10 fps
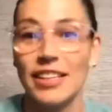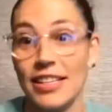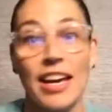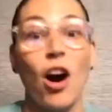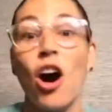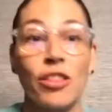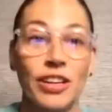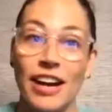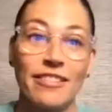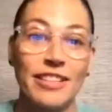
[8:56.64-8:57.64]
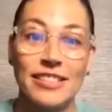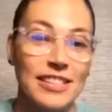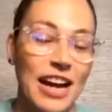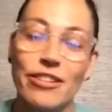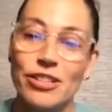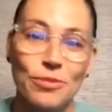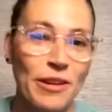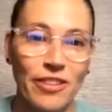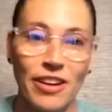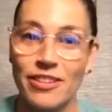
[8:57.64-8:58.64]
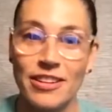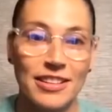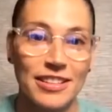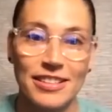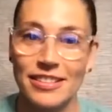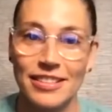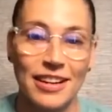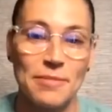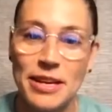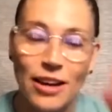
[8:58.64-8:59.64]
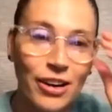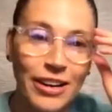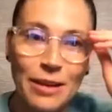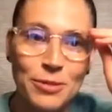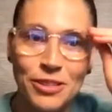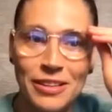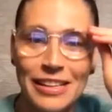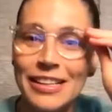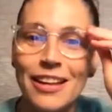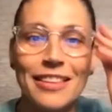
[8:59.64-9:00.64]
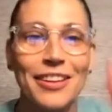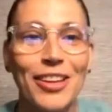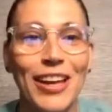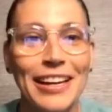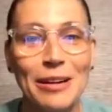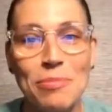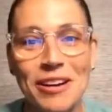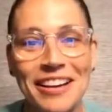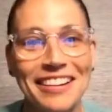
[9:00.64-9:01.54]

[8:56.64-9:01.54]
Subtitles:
Yeah, all the Kyries. Kyries are my favorite. I mean, our games are nothing alike, but